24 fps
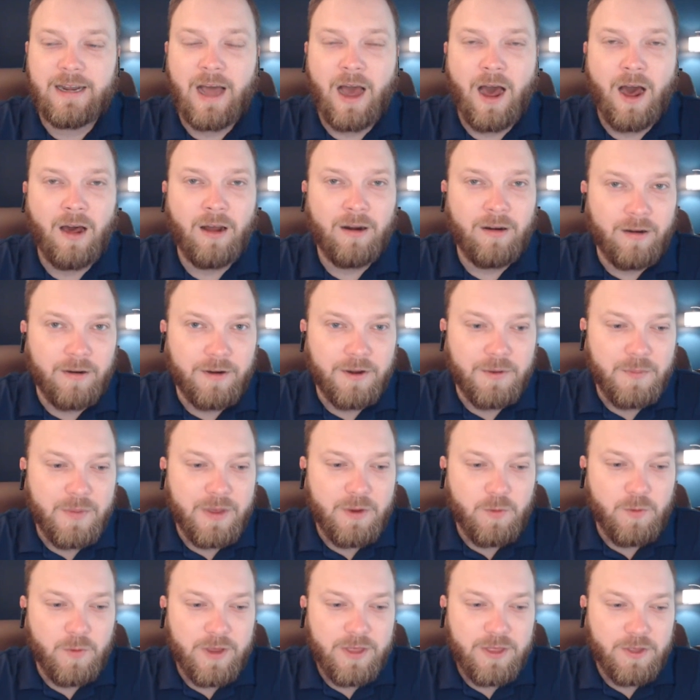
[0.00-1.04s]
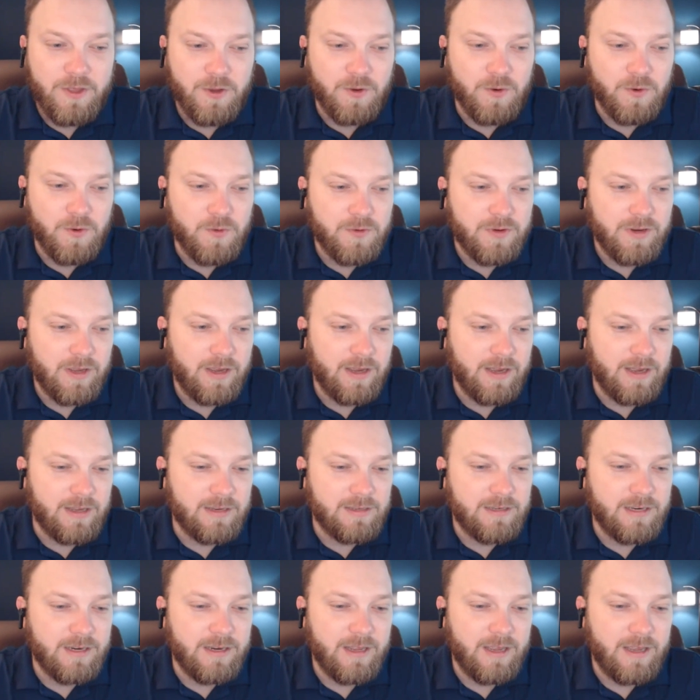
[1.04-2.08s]
honor to be with you
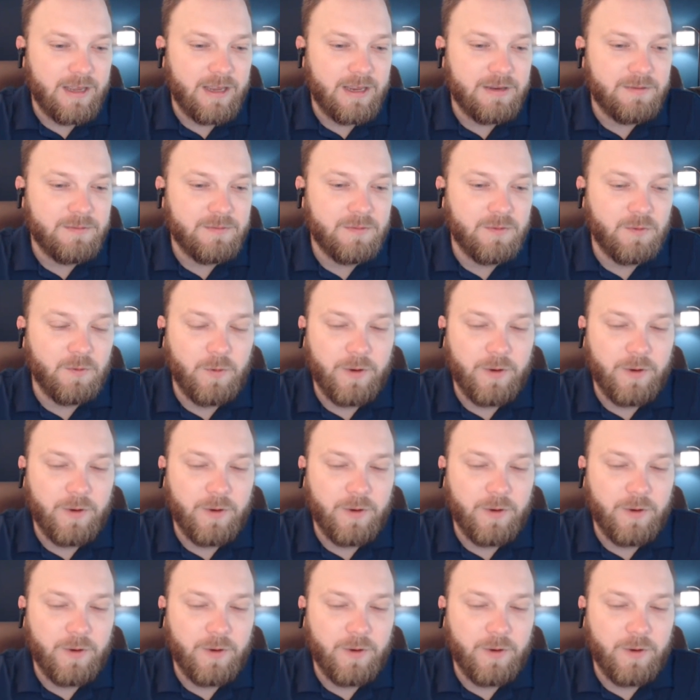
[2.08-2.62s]
today.